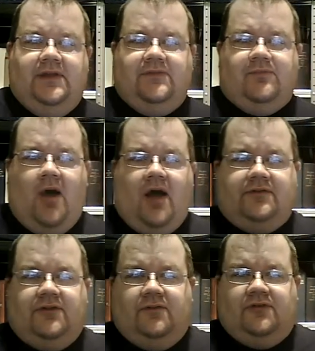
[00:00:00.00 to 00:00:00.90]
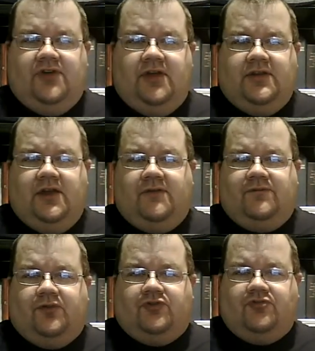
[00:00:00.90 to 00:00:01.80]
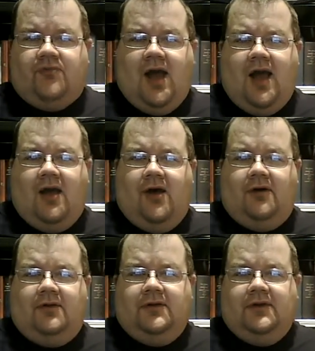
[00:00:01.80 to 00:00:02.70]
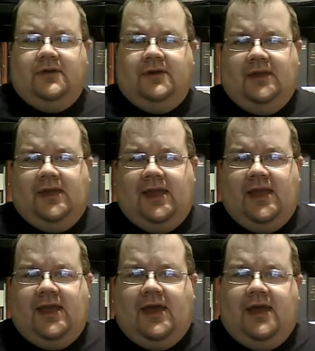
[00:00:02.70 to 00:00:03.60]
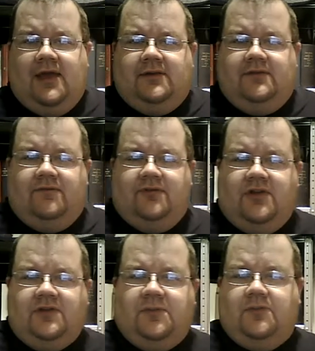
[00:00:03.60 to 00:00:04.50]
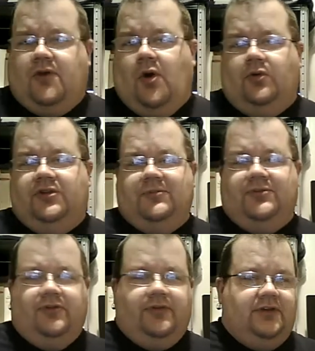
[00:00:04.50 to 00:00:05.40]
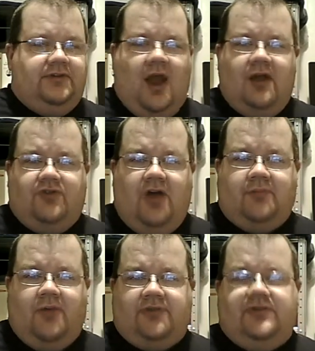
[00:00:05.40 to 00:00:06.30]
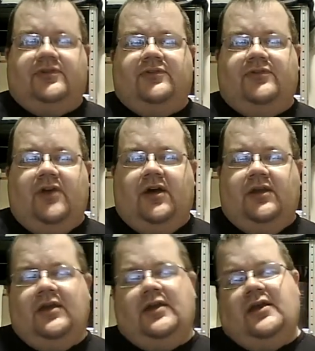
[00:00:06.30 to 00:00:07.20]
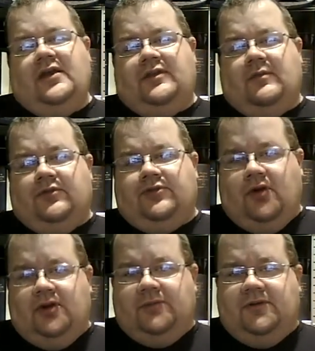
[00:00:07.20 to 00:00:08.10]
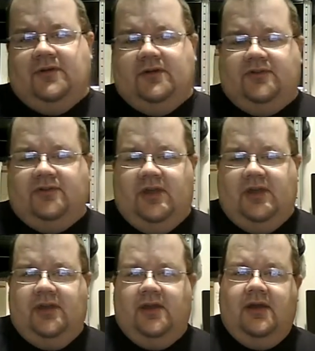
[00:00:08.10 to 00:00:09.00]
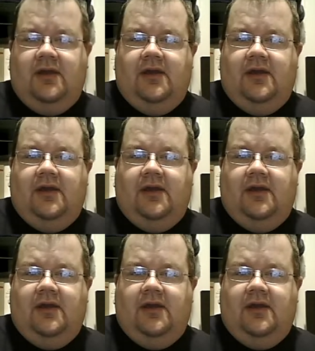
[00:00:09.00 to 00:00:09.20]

He's brought to Virginia for trial, and Virginia's supposed to hold him until the entire trial process is done, and then return him to Tennessee.